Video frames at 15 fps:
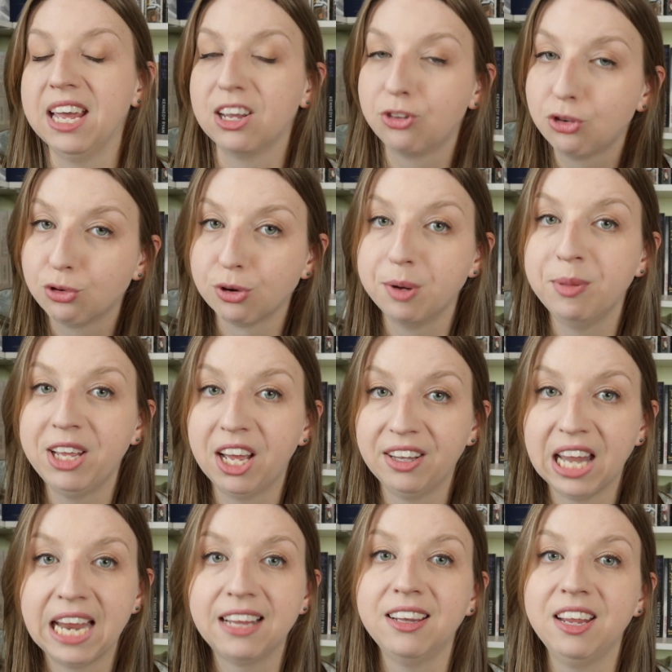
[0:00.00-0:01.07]
extremely
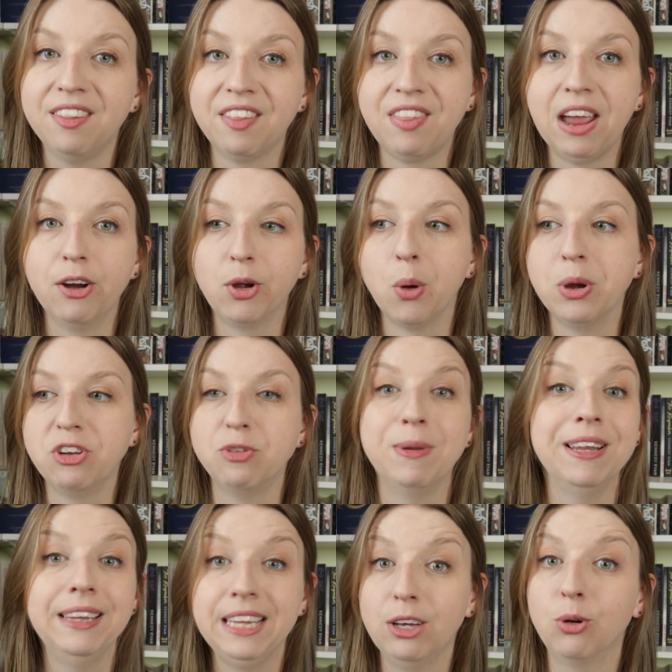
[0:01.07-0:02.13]
unlikely that they are going to
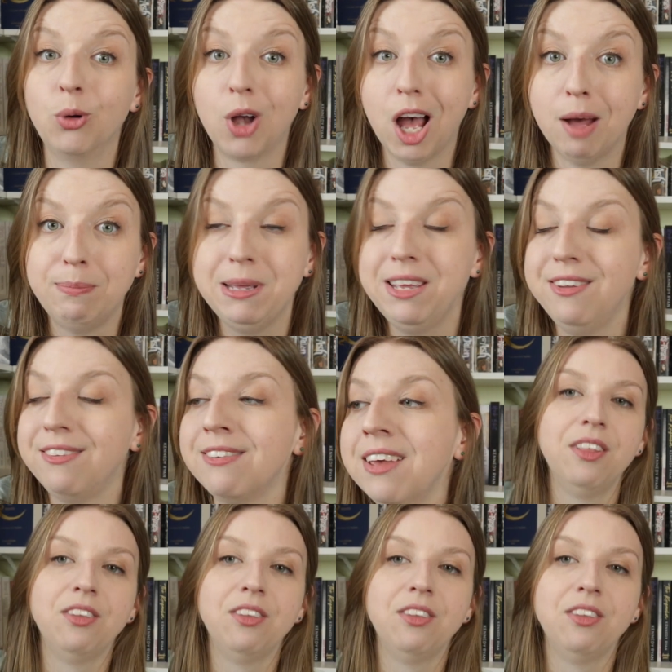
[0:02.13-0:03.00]
be legal copies.